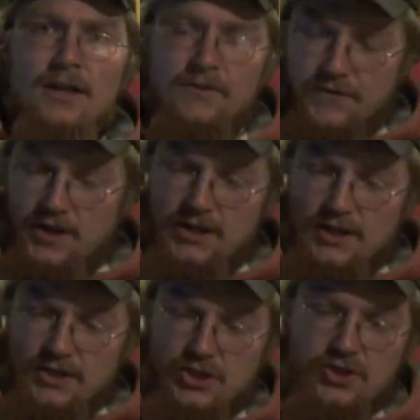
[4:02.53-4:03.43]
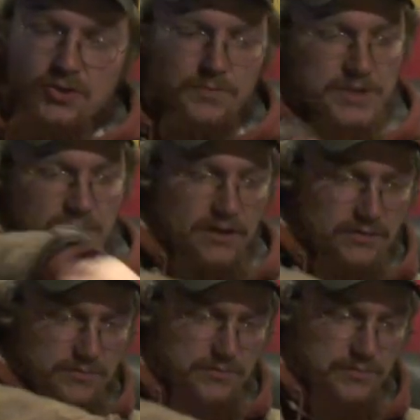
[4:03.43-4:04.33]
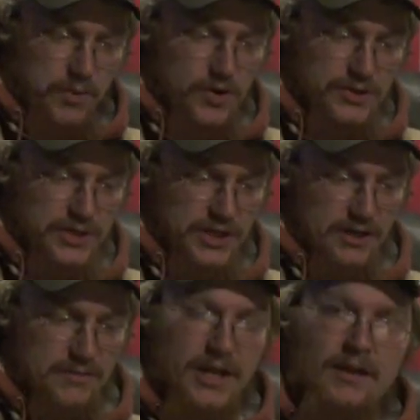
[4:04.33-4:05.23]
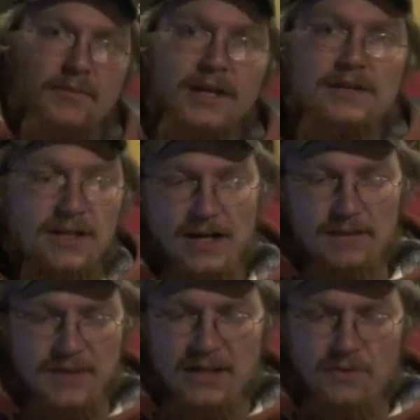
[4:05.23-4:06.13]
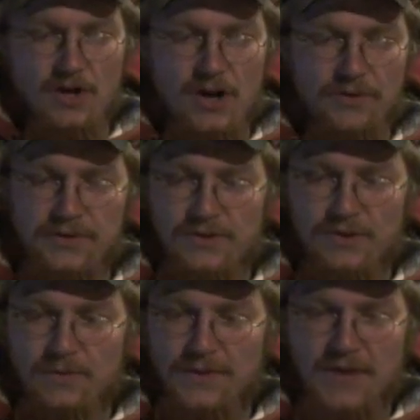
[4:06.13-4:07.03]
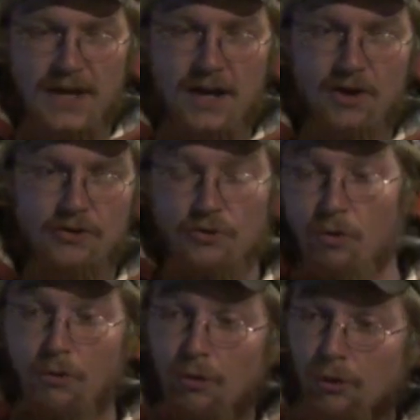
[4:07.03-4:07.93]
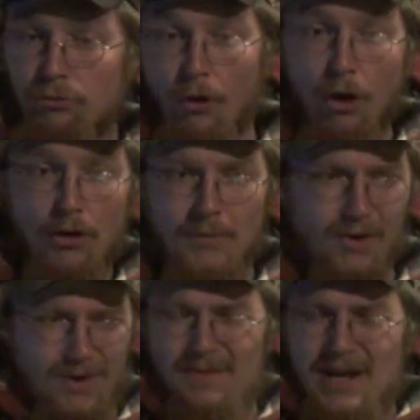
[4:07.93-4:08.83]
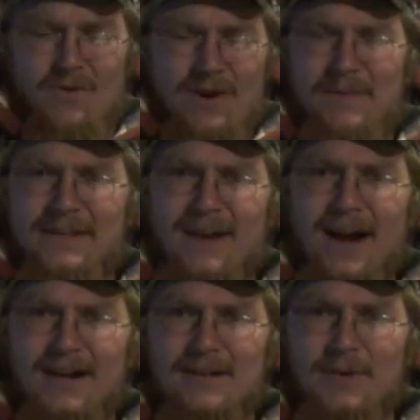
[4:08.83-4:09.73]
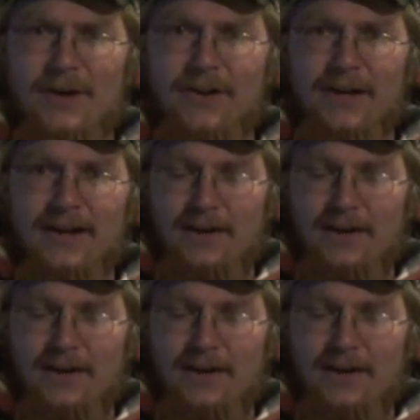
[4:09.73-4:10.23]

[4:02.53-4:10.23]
He friggin' scoops it out, pours it in my, my and I'm like, whoa, dude, what the hell? And he's, oh, what are you talking about? What do you mean, what am I talking about?